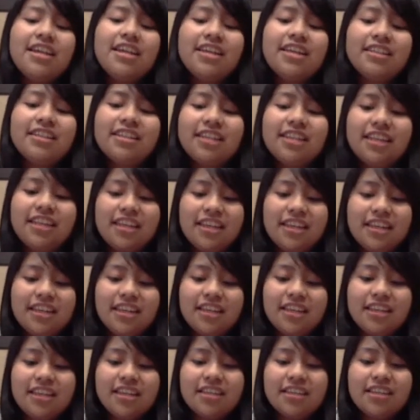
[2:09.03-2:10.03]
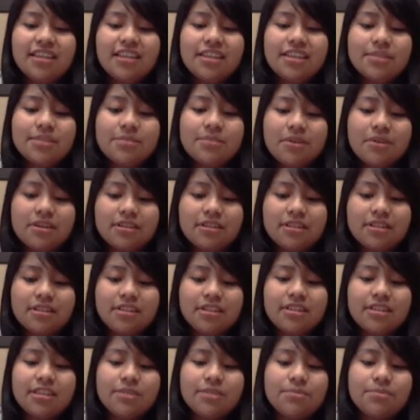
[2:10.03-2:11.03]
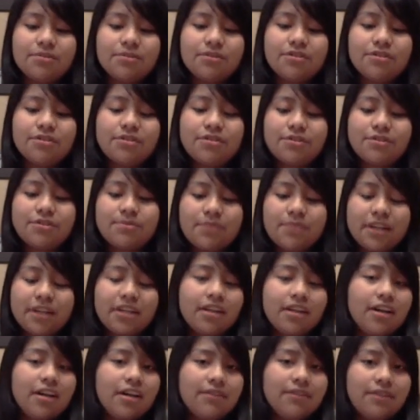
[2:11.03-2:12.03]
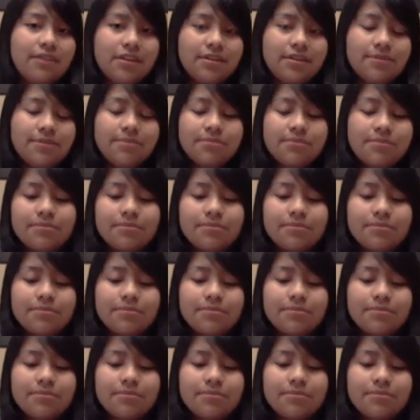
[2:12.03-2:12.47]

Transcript: The heat in this process is produced by the oven,